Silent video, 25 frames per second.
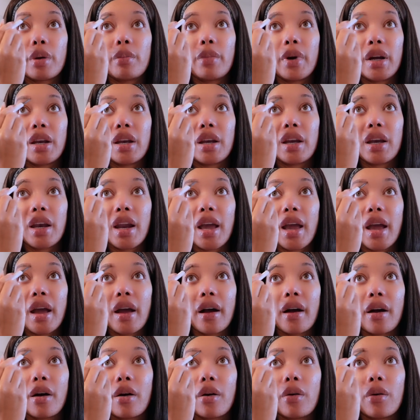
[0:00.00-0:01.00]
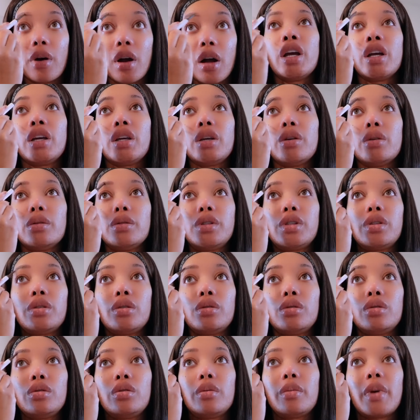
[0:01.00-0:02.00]
But now
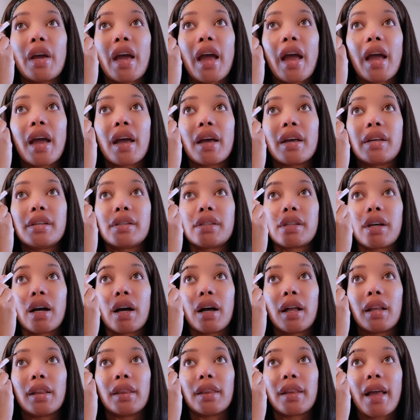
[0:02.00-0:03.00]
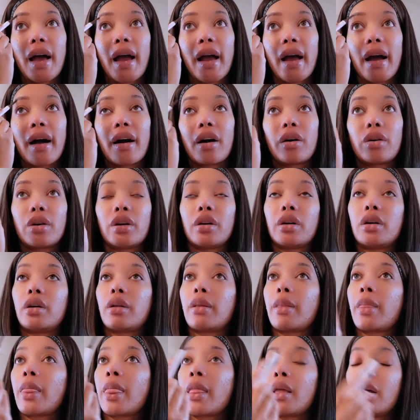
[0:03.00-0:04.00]
YouTube has allowed
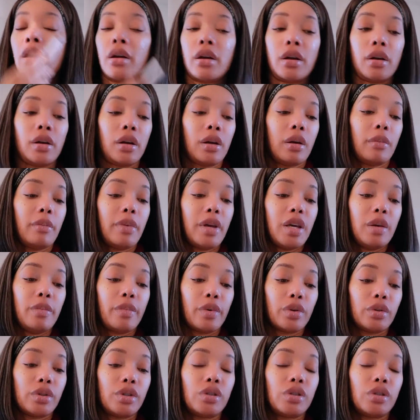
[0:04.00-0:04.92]
people